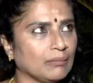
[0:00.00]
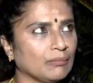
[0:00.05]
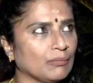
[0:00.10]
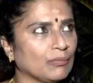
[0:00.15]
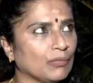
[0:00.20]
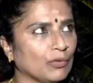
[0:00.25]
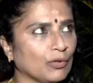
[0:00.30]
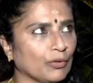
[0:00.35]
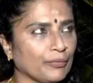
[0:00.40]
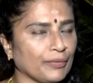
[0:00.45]

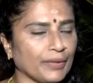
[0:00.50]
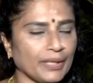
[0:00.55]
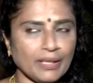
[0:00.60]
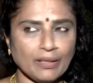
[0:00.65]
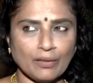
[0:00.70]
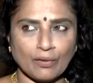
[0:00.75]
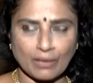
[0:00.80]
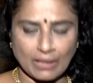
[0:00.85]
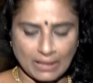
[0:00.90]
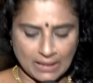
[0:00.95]
movie
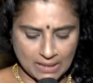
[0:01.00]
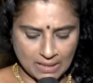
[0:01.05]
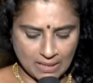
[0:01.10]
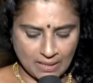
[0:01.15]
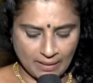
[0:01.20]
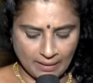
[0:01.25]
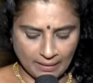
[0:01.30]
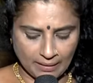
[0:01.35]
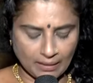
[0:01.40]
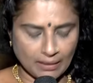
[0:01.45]

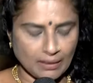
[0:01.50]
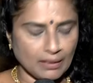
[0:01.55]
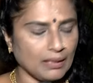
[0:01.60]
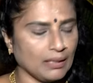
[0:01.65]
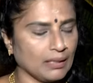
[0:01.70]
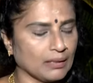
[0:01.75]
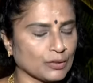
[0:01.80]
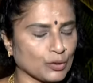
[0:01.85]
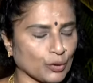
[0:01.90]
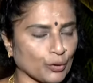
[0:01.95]
location in
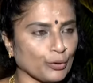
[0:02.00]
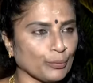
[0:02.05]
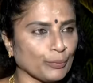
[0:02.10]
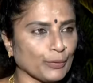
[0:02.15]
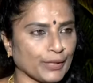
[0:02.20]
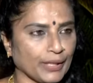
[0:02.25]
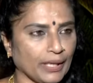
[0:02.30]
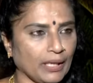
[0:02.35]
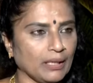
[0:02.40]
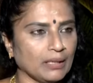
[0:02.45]

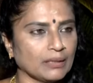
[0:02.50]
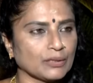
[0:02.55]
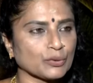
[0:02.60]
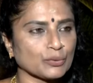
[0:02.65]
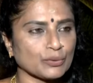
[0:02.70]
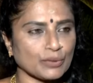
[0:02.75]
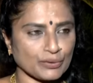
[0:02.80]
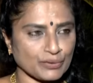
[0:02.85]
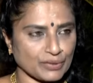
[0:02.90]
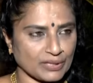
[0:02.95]
Todubura,
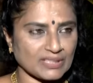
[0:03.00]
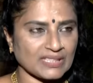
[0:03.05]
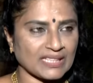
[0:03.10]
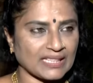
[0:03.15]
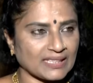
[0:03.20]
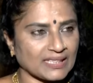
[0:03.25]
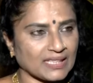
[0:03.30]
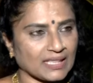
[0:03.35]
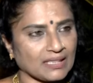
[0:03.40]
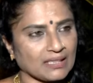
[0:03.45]

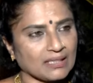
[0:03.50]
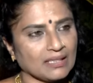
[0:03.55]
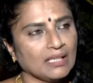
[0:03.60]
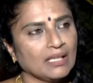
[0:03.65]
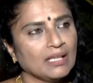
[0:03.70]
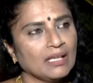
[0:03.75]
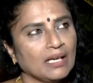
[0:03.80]
2013.